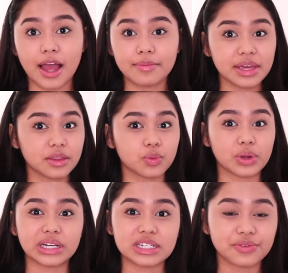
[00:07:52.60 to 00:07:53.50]
I make the
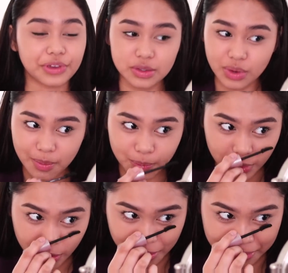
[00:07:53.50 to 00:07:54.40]
weirdest face when I'm
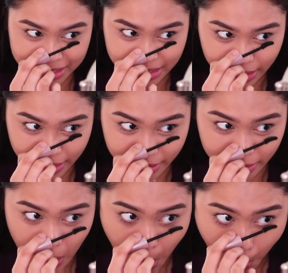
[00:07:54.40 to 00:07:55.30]
putting on
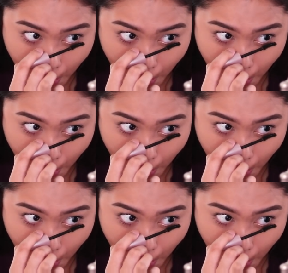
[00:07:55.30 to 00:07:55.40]
mascara.